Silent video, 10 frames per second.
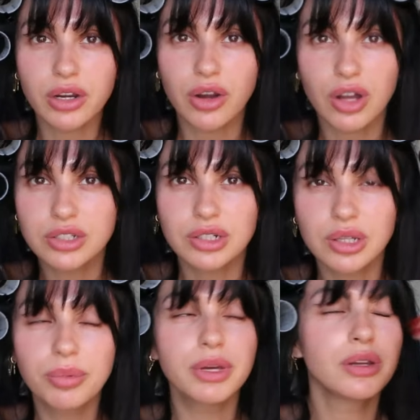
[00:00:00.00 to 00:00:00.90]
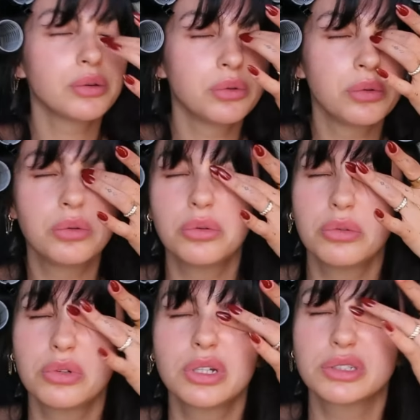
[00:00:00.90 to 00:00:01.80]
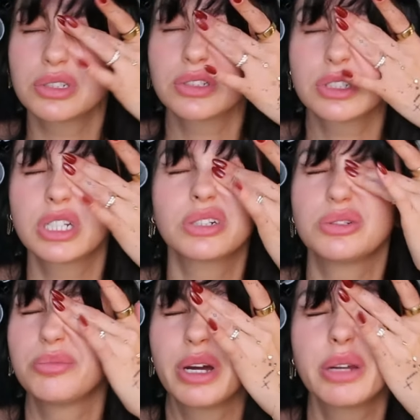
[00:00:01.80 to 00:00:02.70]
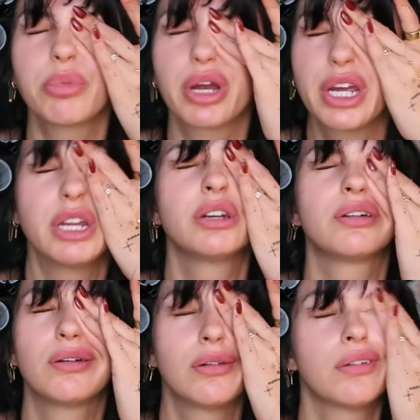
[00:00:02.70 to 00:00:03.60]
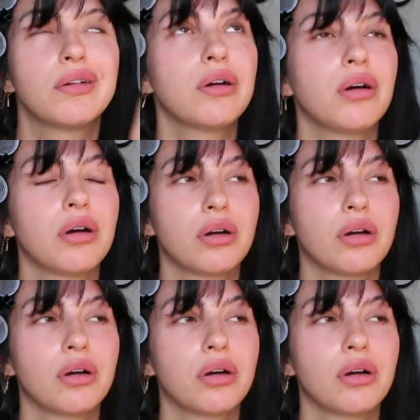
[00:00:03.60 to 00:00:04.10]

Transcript: not to clip it. Ooh, that just tickled my brain. Oh.